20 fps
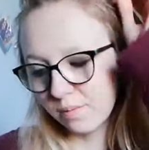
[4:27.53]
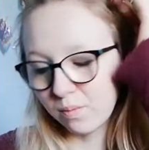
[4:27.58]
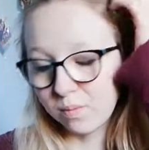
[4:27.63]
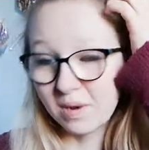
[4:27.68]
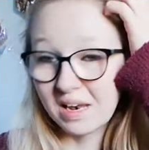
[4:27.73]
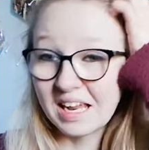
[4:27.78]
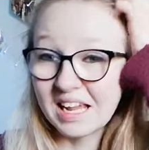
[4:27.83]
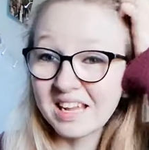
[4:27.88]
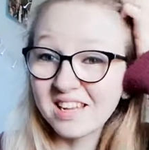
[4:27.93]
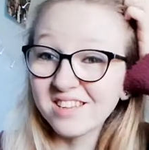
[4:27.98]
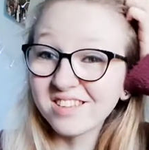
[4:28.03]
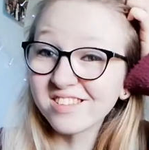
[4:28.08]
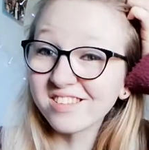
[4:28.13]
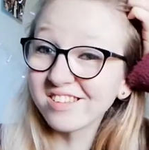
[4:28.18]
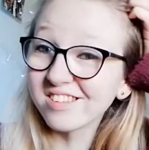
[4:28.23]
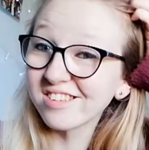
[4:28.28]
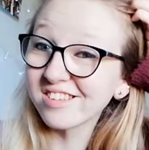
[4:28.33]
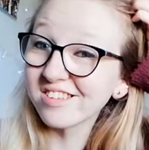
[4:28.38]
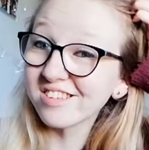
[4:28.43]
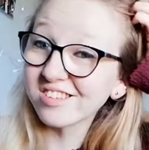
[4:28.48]
Please
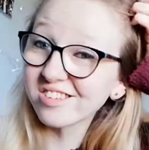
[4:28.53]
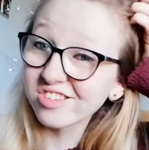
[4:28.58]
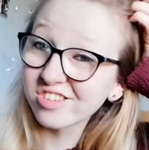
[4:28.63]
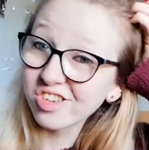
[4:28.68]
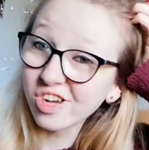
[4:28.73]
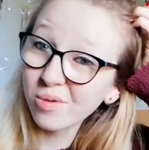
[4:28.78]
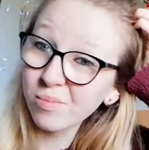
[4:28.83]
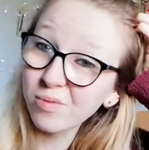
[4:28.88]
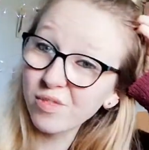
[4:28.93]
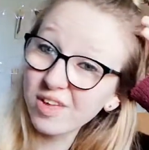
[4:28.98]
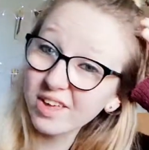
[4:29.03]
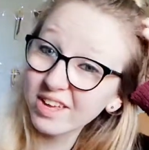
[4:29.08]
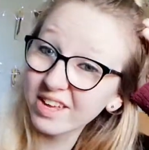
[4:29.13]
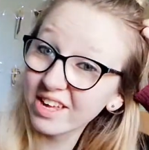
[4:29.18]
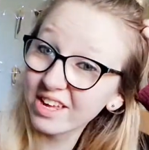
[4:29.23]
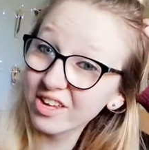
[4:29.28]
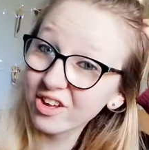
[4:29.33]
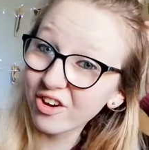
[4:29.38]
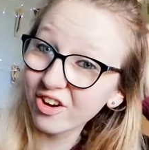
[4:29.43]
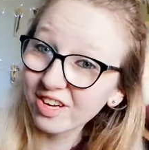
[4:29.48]
stop
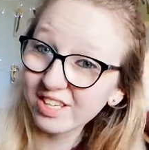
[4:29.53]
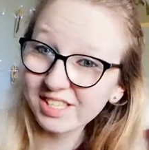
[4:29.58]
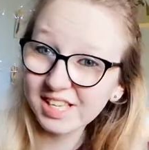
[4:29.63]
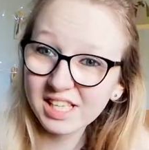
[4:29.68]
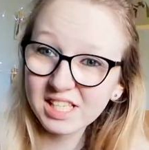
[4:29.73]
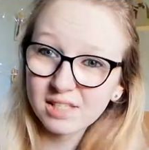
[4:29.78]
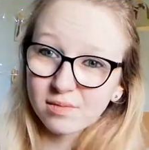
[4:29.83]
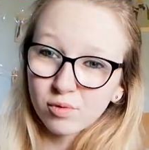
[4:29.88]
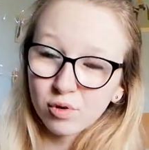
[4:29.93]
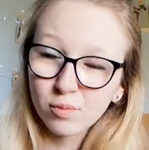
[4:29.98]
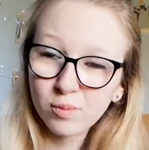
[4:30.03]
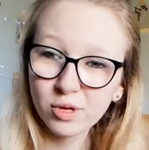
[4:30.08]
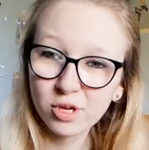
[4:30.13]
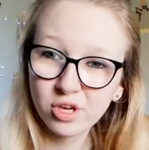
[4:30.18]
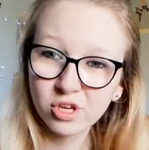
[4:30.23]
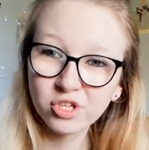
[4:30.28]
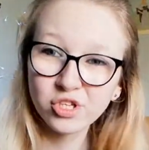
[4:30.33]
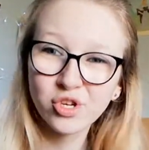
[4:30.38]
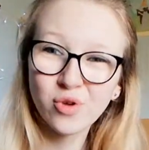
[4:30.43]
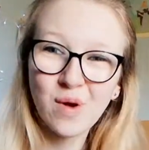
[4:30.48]
thinking you're accessible
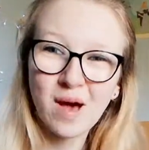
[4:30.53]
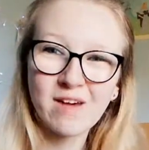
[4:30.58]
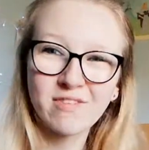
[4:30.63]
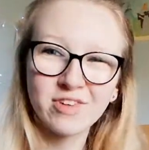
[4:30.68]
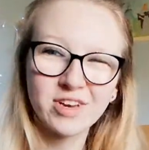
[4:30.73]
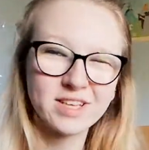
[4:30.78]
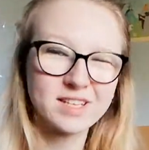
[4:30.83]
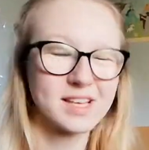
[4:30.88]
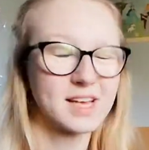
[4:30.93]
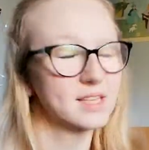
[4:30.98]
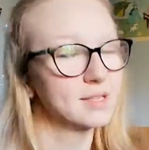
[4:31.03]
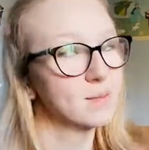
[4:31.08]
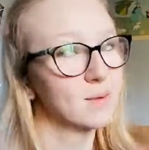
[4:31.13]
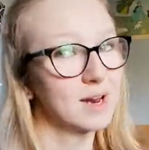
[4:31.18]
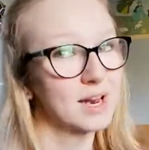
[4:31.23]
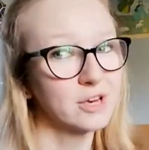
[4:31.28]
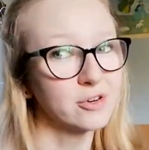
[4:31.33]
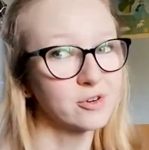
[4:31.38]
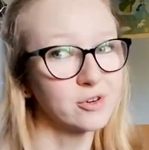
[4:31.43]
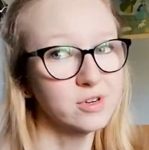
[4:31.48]
because you have an
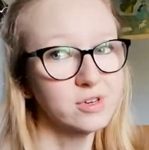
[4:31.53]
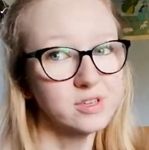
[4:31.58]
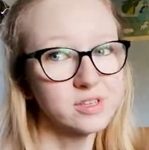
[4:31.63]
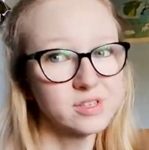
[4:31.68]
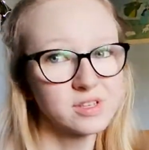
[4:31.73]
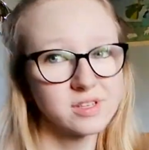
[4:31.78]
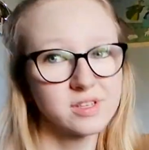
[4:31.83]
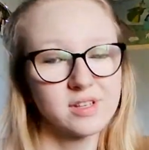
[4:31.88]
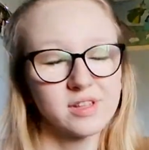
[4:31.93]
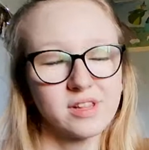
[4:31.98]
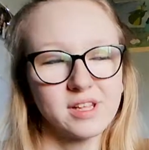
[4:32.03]
accessible entrance.